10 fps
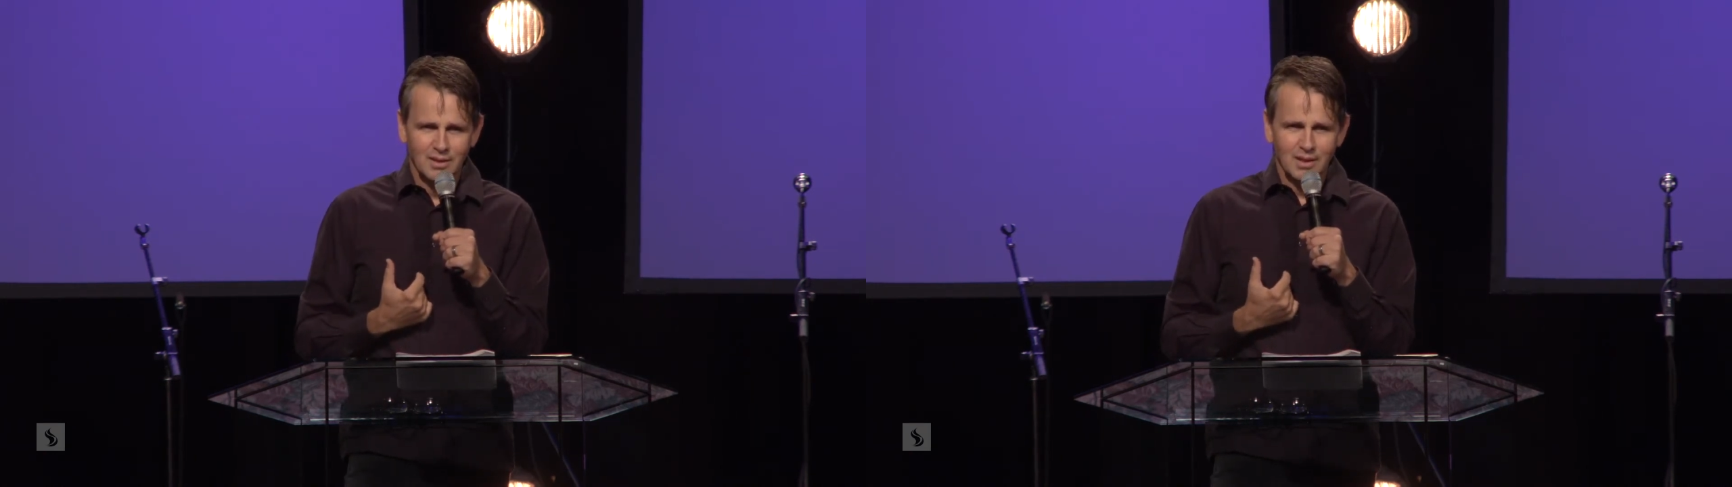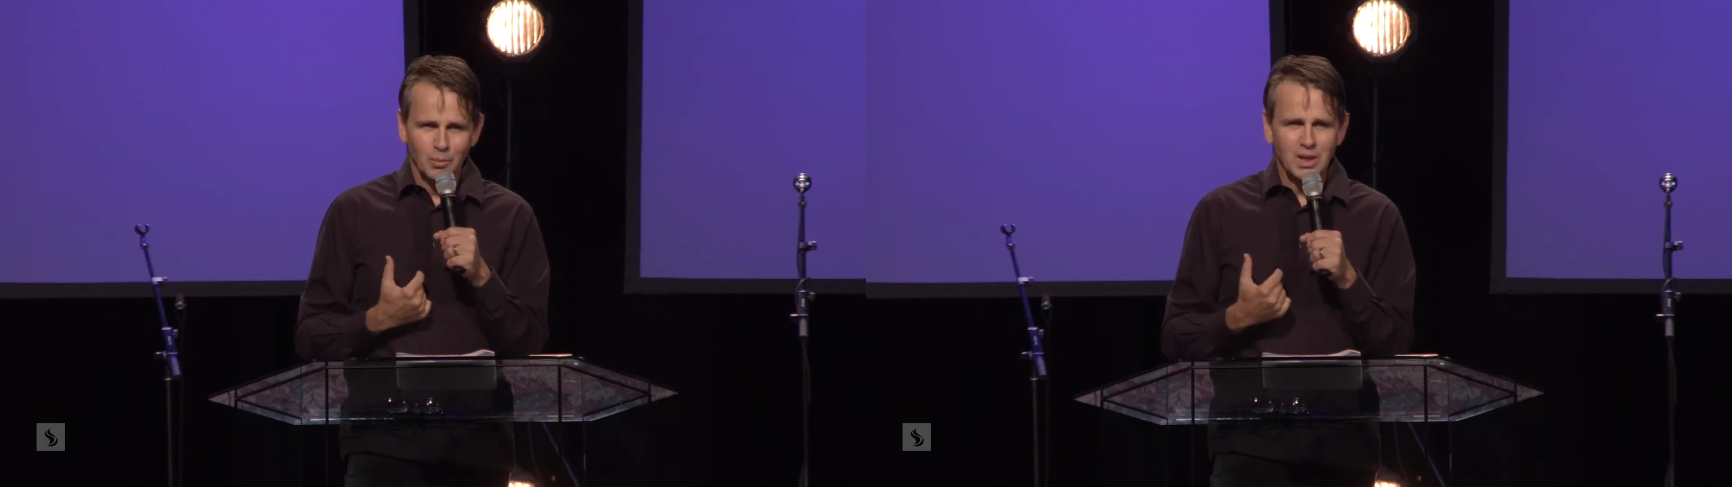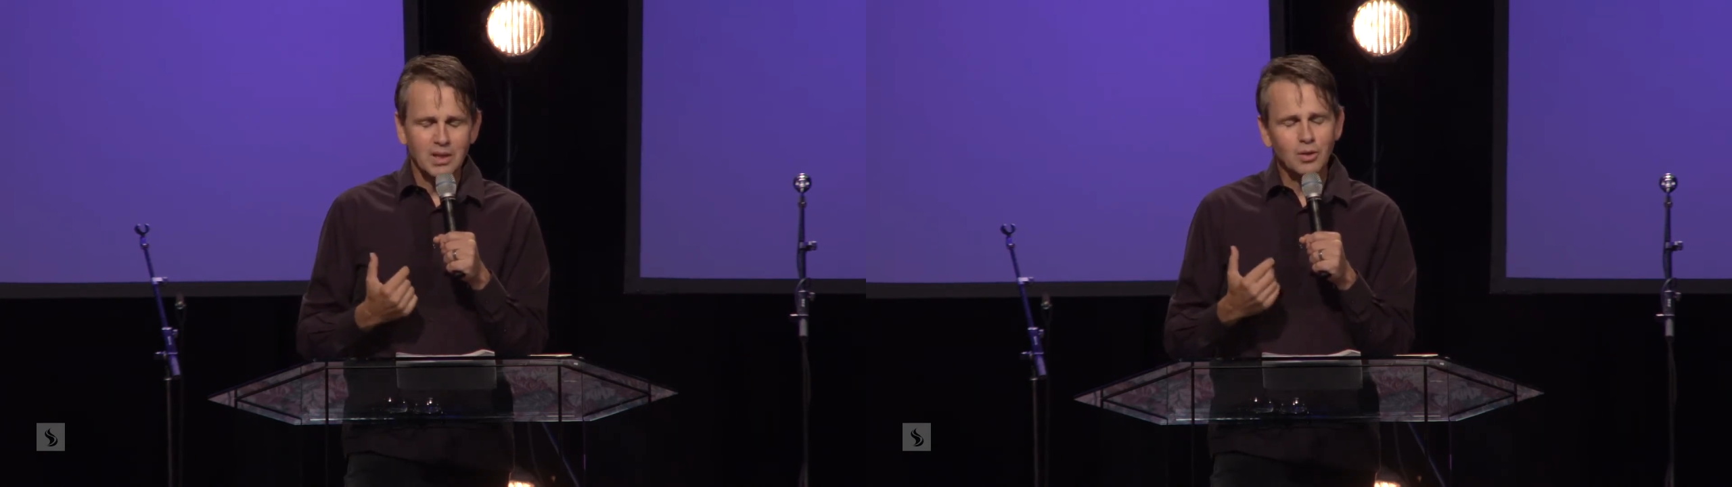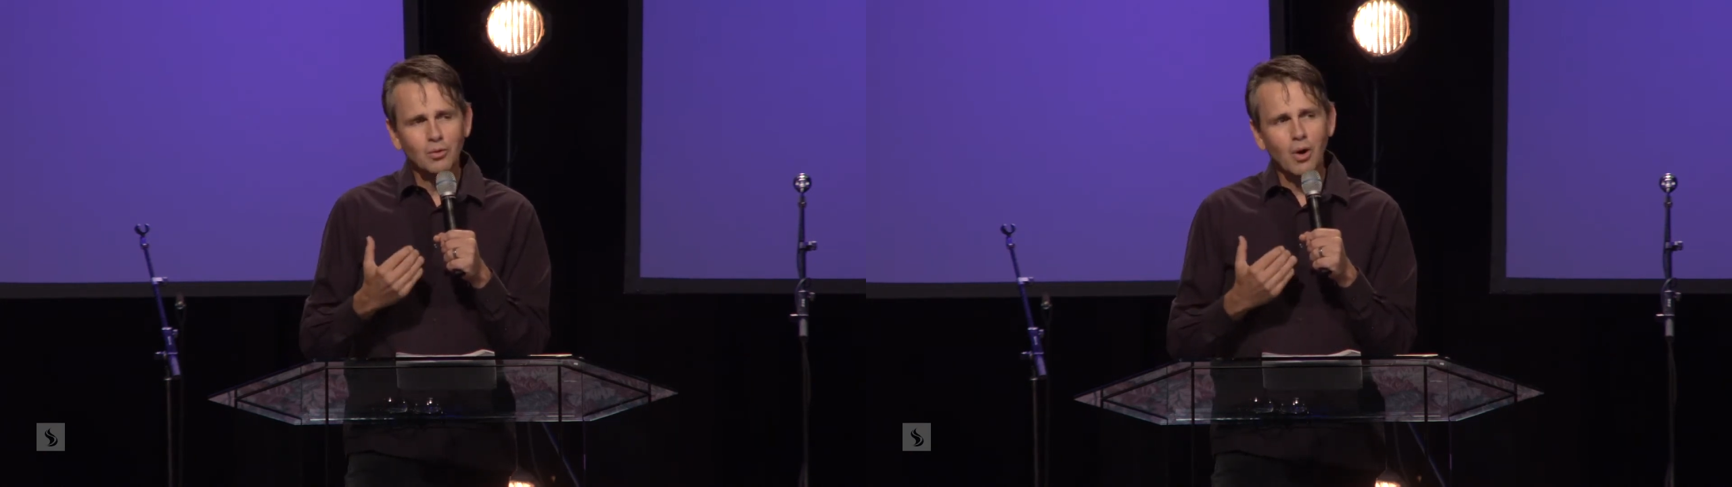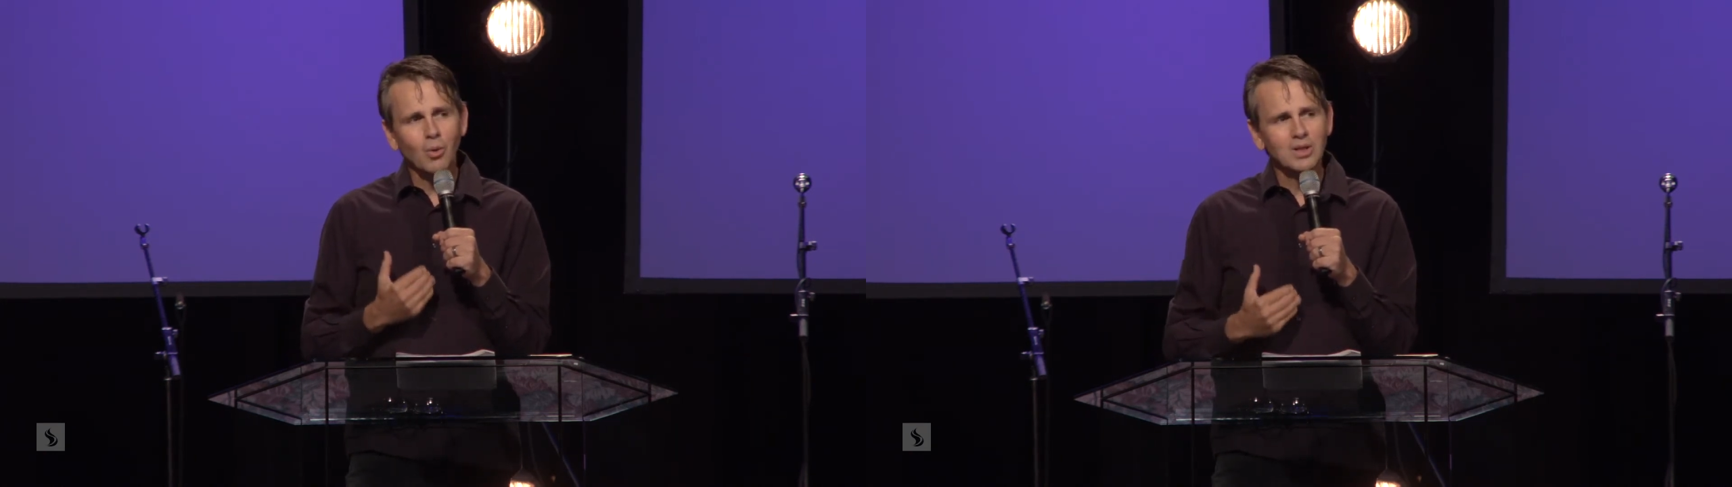And we can
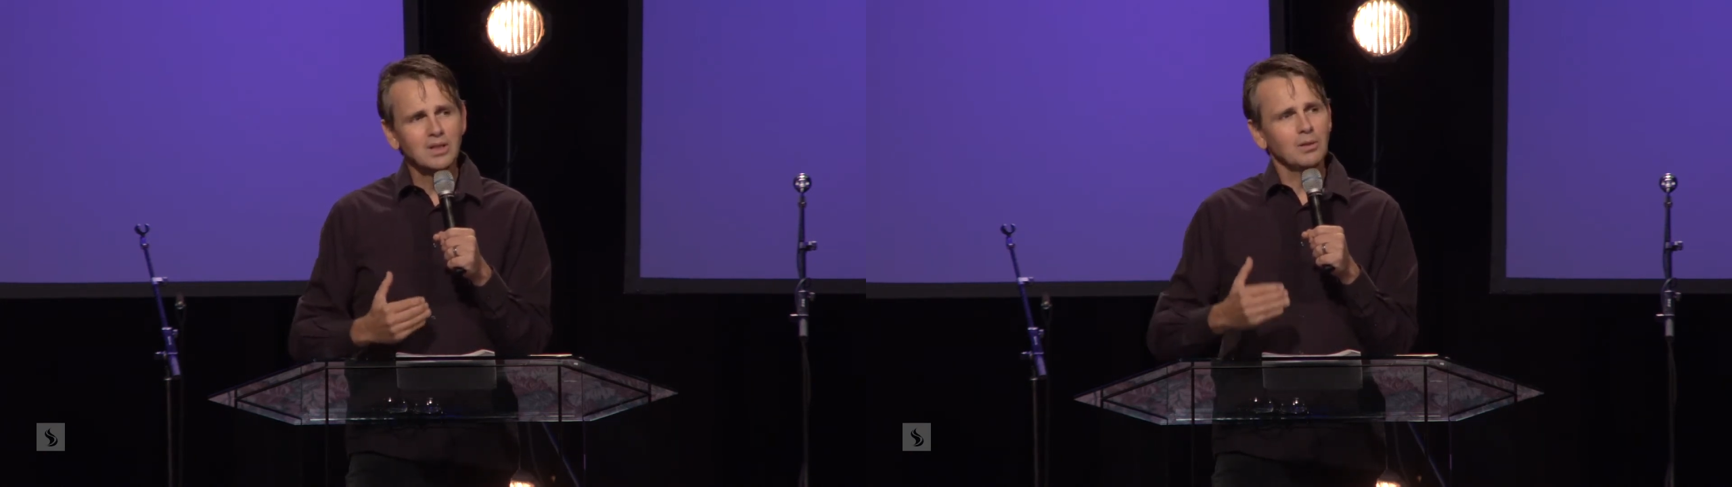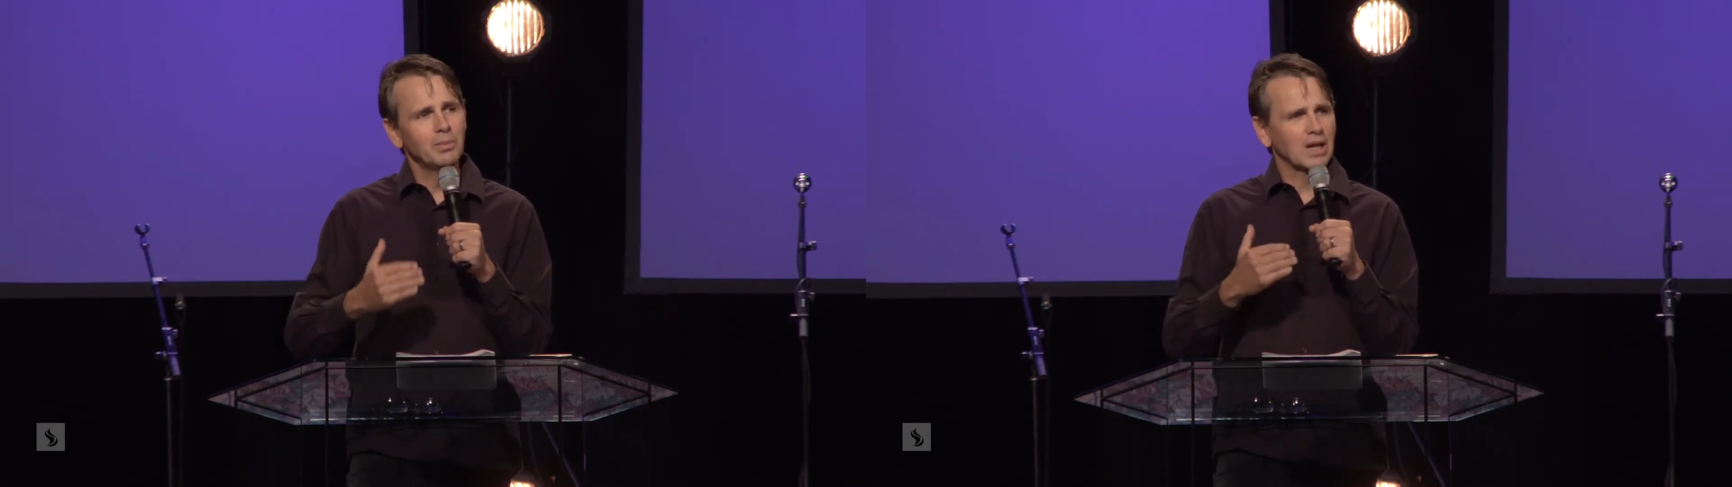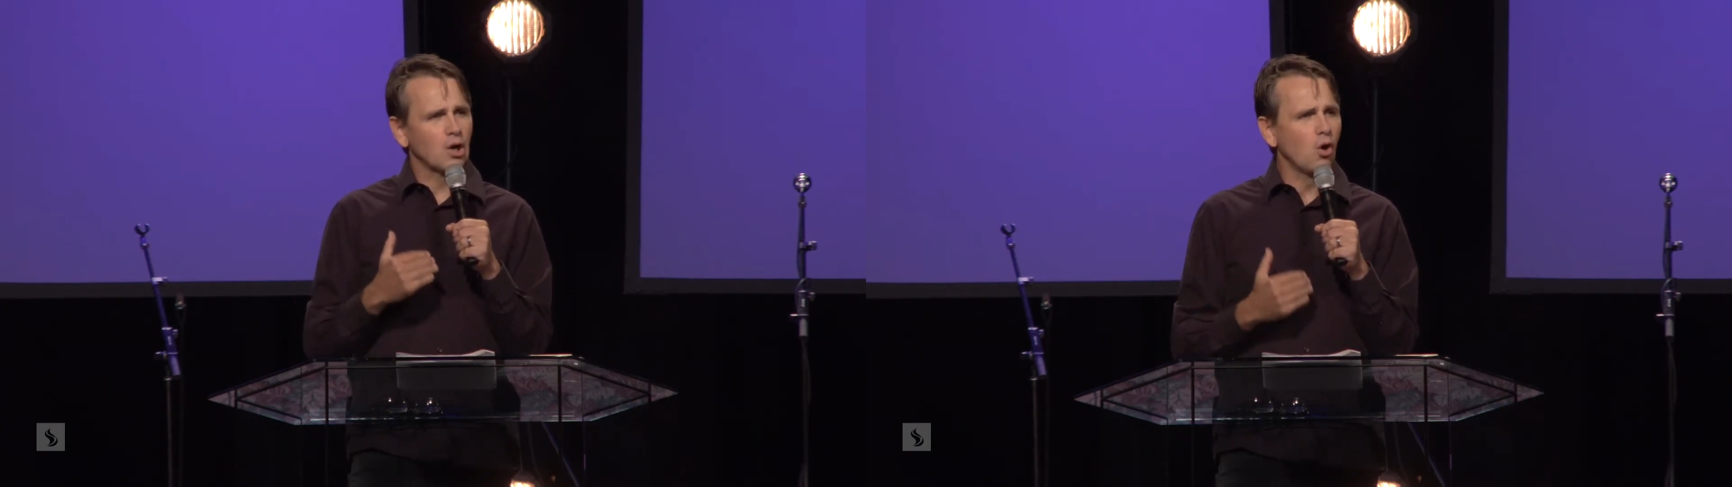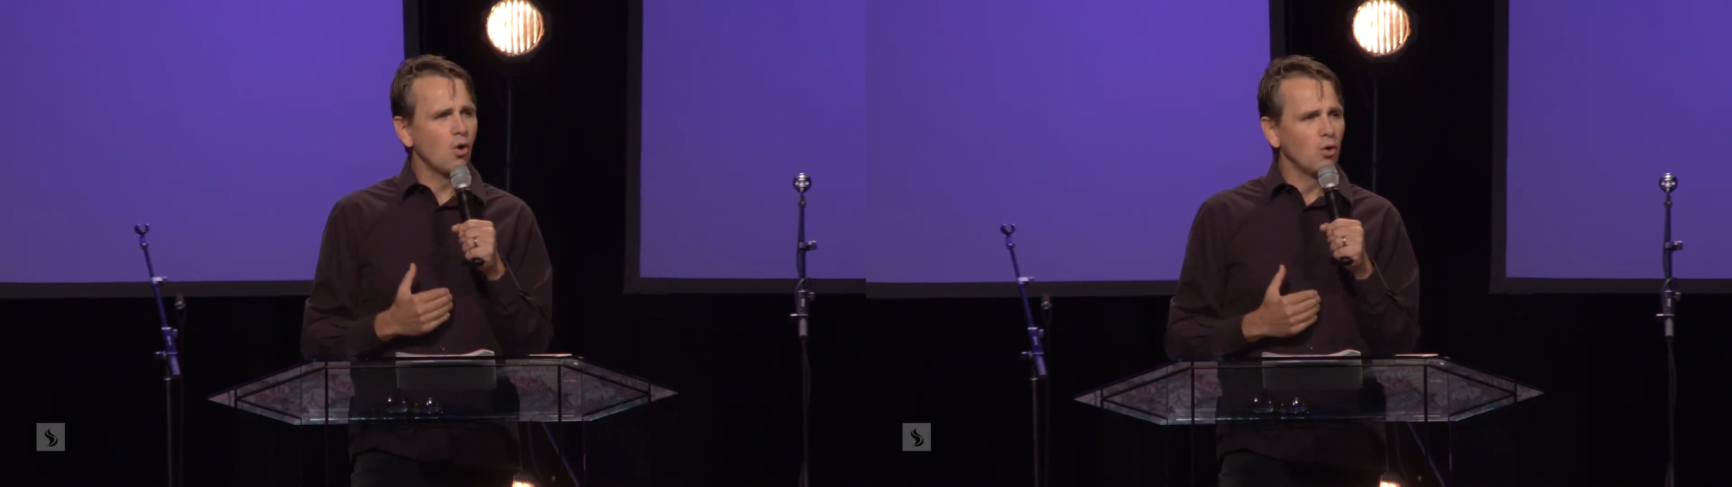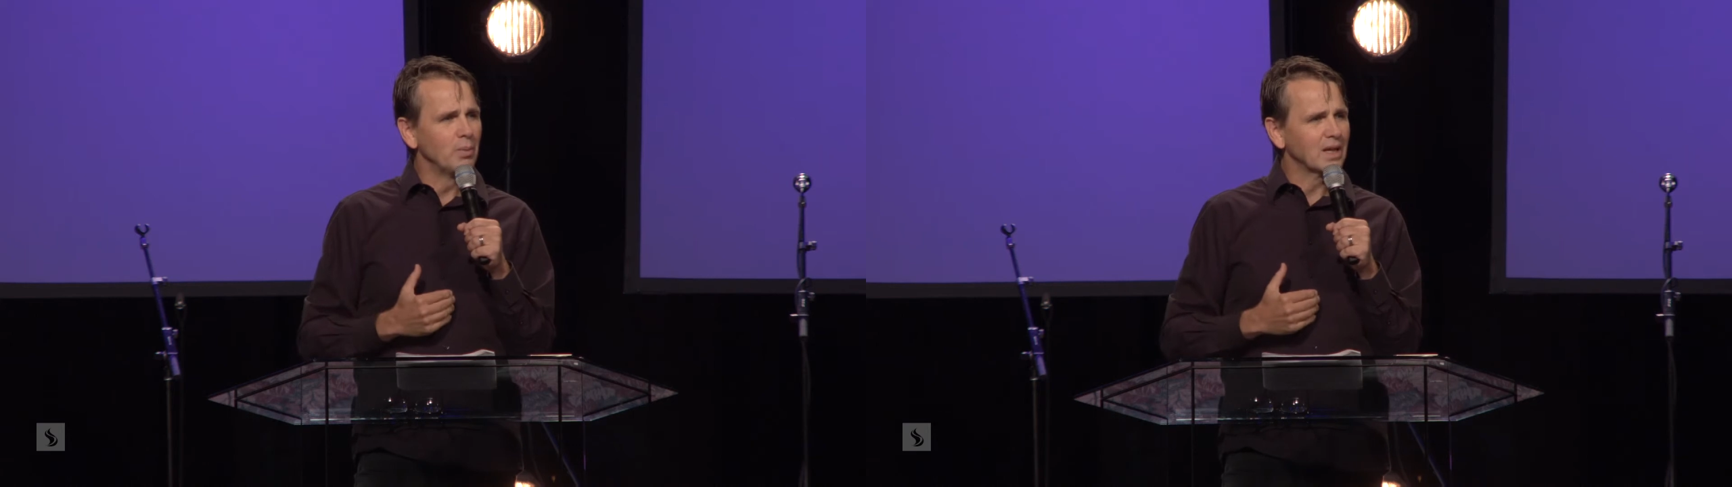grow a little bit
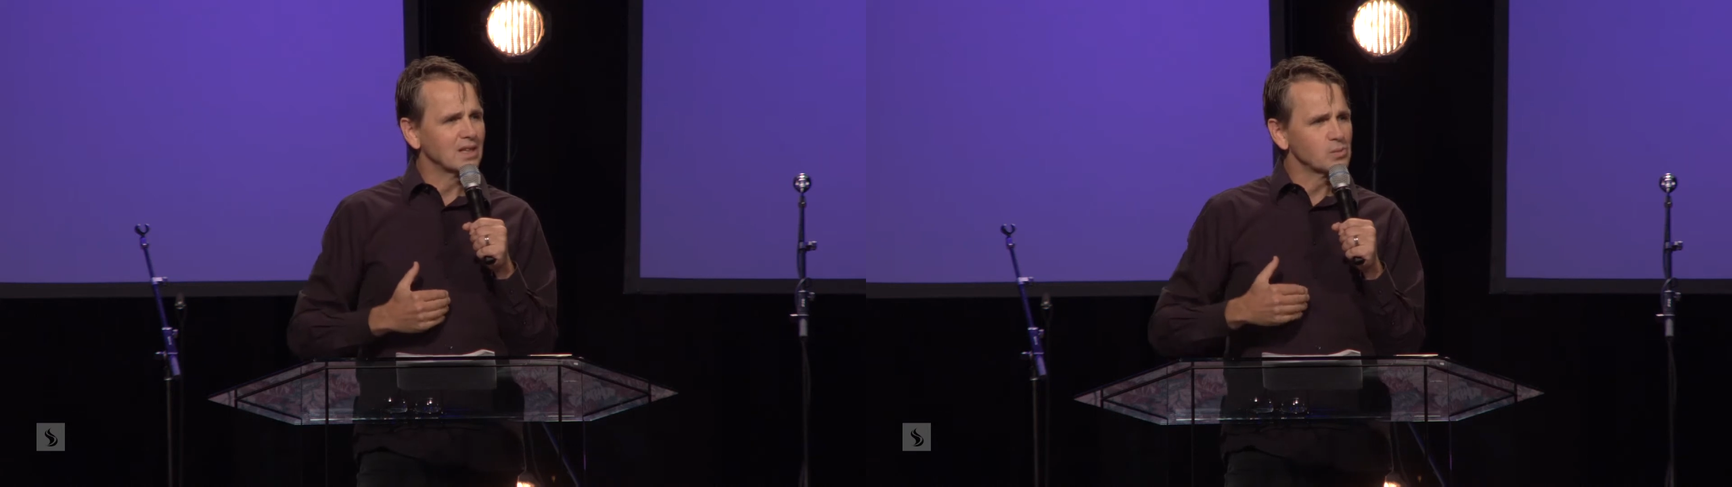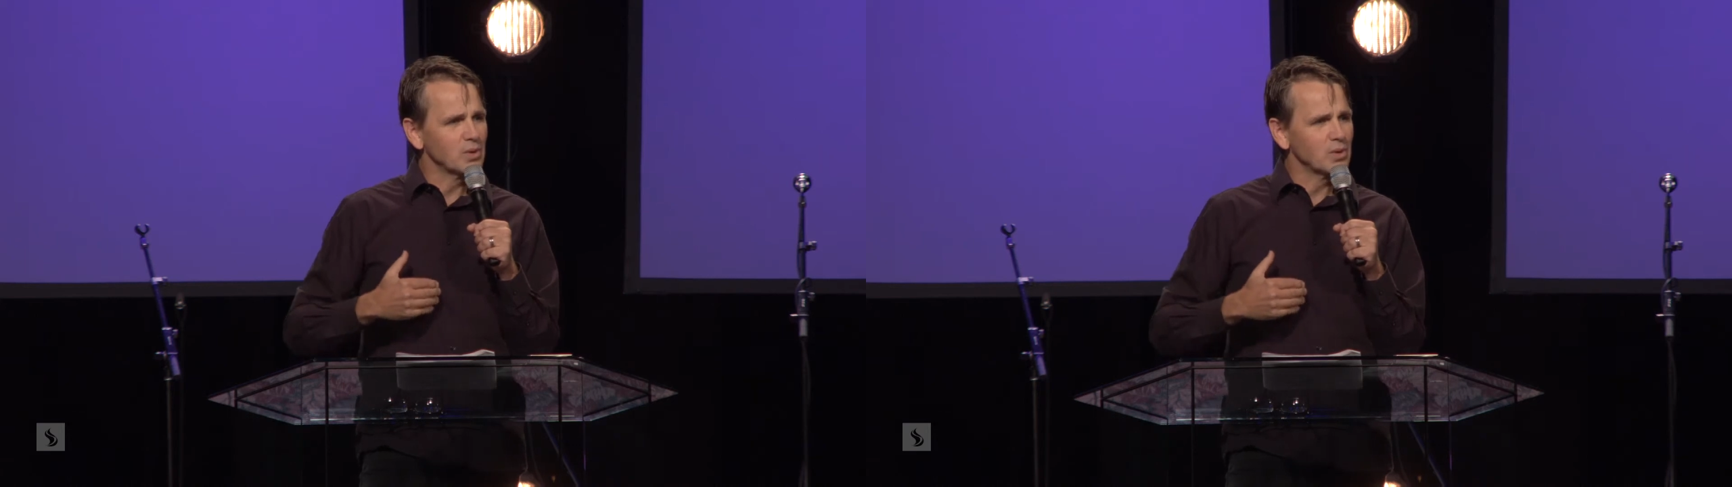cold because